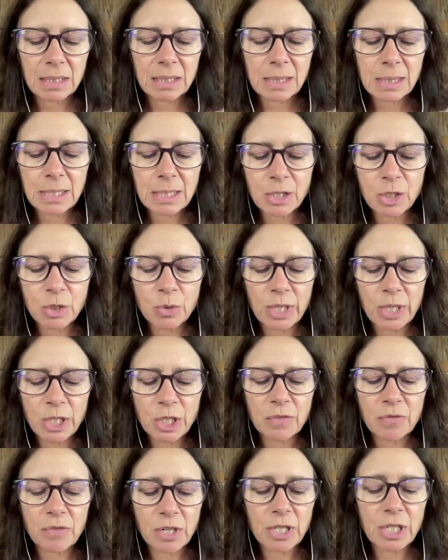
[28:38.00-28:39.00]

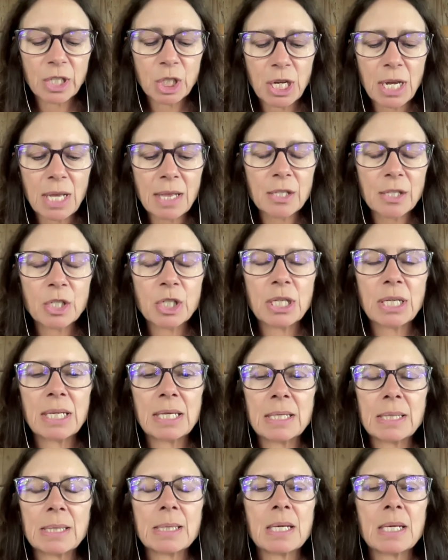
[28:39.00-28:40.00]
situation very challenging
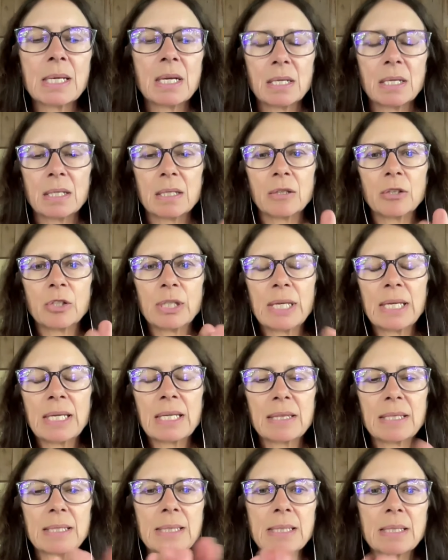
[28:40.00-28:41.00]
is looking
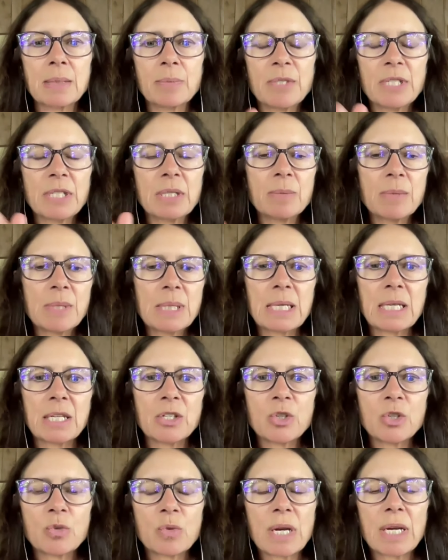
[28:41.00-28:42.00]
at the symptoms
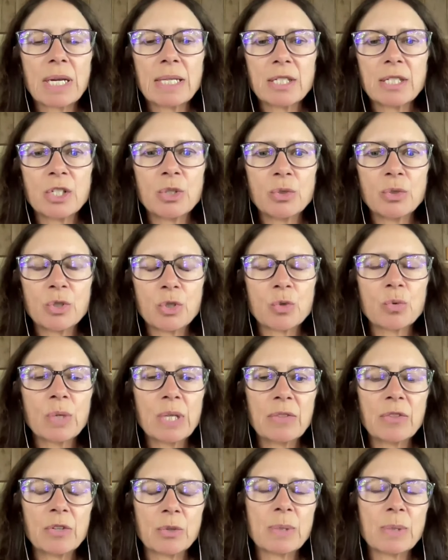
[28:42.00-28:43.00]
and trying to
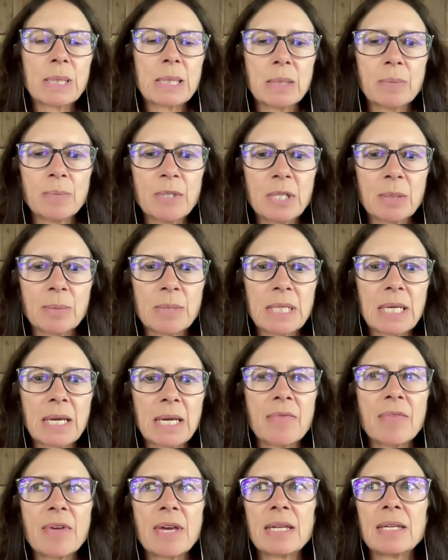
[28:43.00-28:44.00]
treat those symptoms.
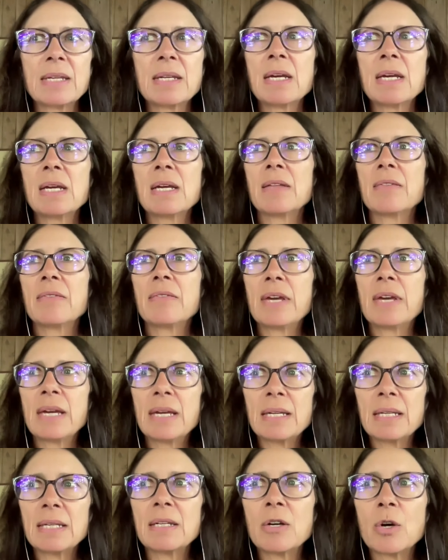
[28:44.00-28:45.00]
And
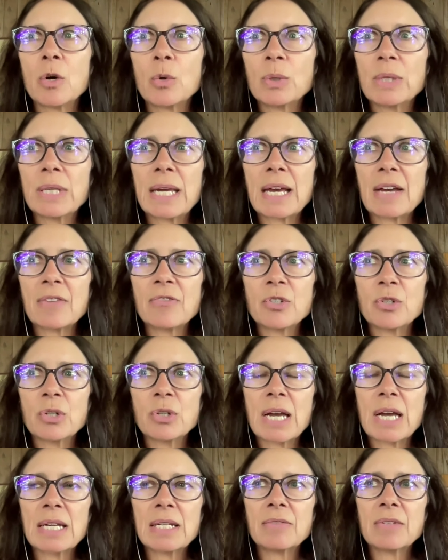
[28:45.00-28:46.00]
then only after
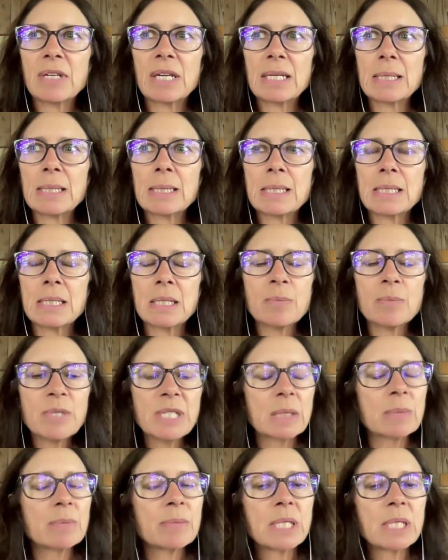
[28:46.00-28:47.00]
kind of getting
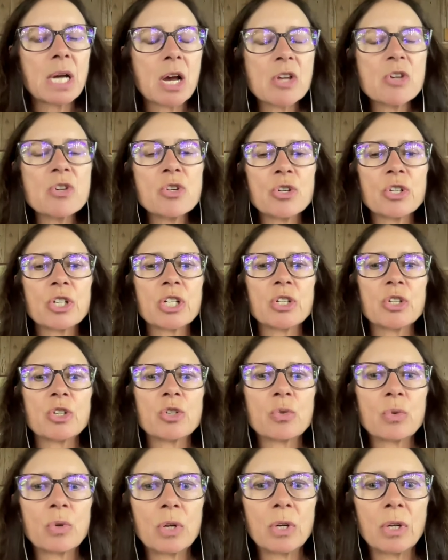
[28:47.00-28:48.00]
symptoms under
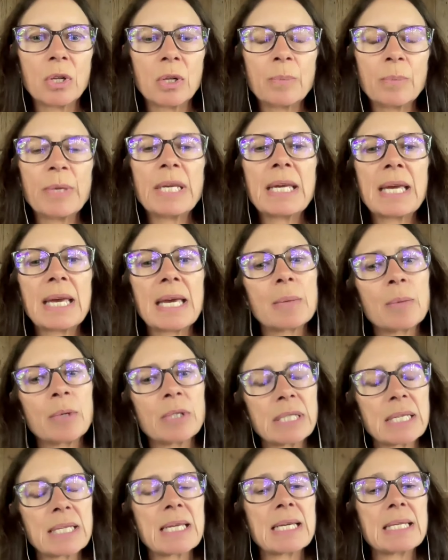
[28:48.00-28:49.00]
control, being able
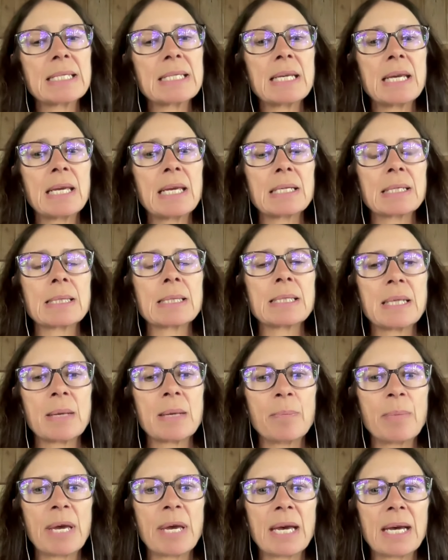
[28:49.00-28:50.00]
to then take a
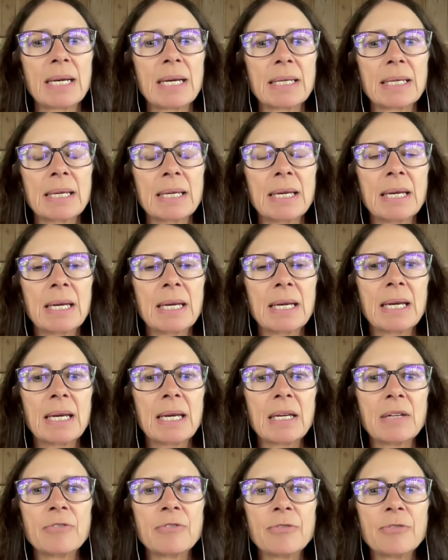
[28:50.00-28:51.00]
step back
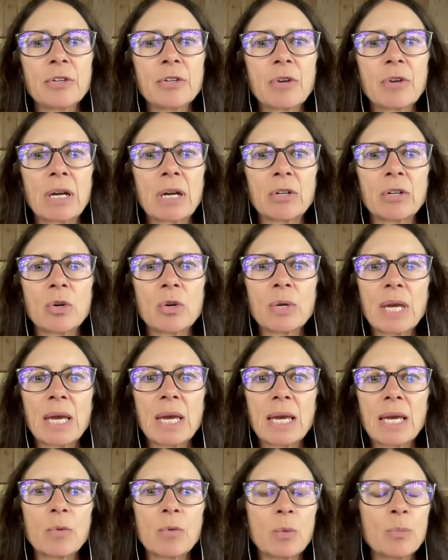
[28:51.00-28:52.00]
and figure out,
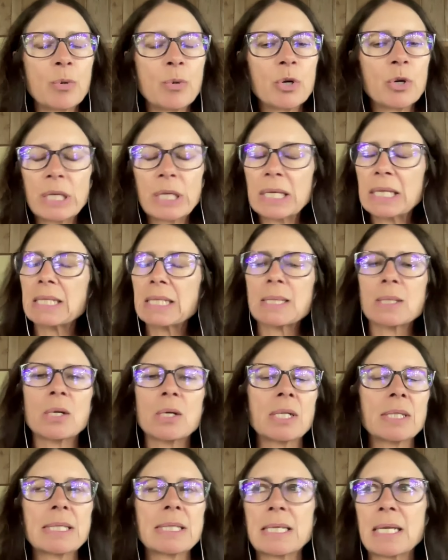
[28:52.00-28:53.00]
okay, well, putting this
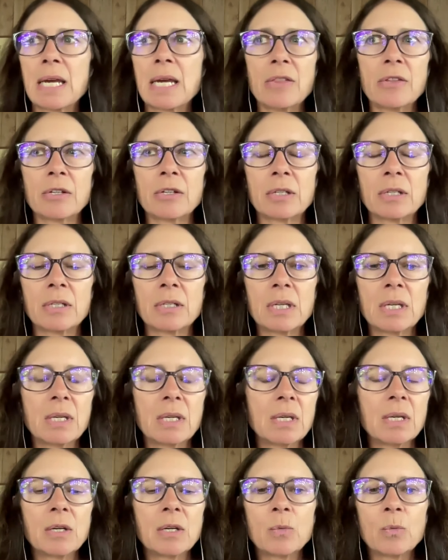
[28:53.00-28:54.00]
all together,
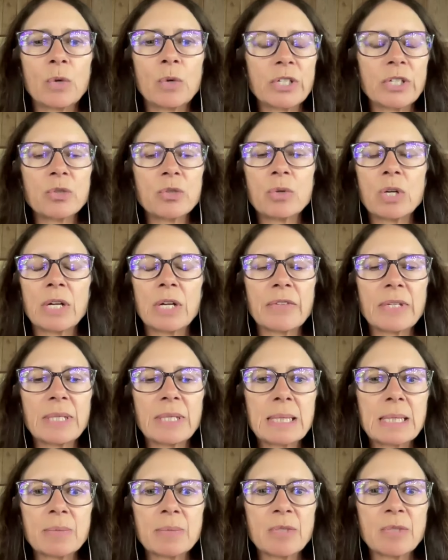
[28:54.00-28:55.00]
what do all these
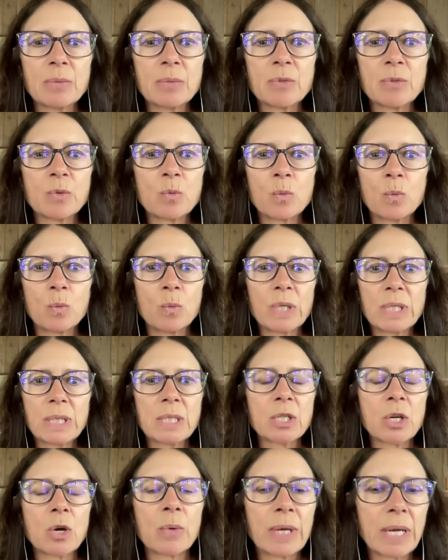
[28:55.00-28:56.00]
symptoms,
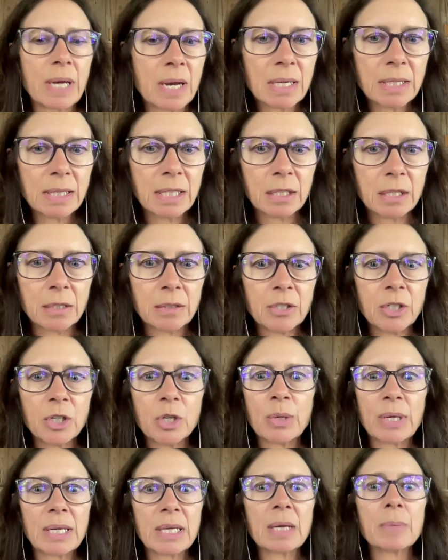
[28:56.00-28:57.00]
what's going on here?
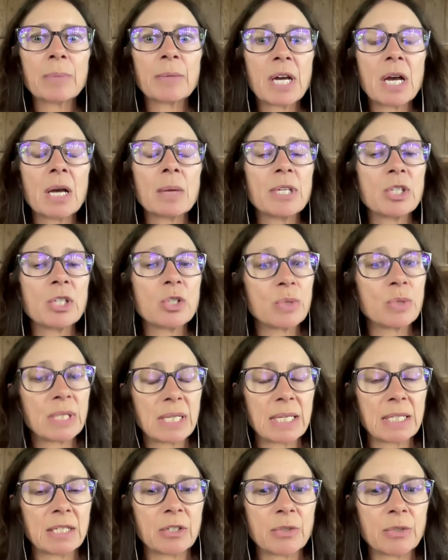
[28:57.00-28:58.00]
Coming to a
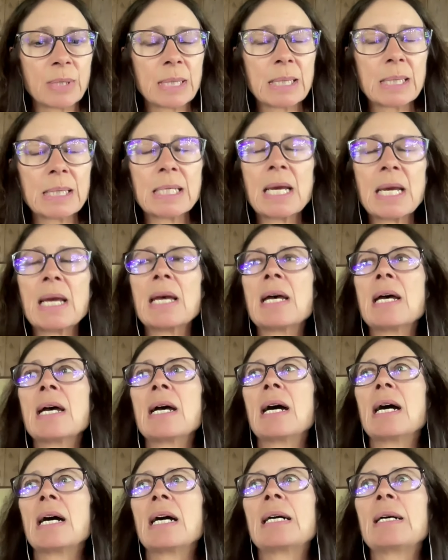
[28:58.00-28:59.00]
diagnosis.
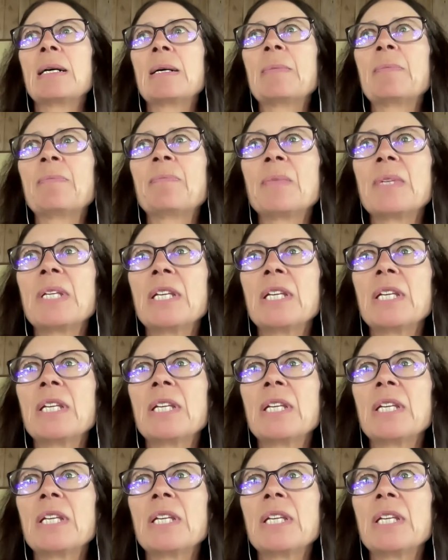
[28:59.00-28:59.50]
I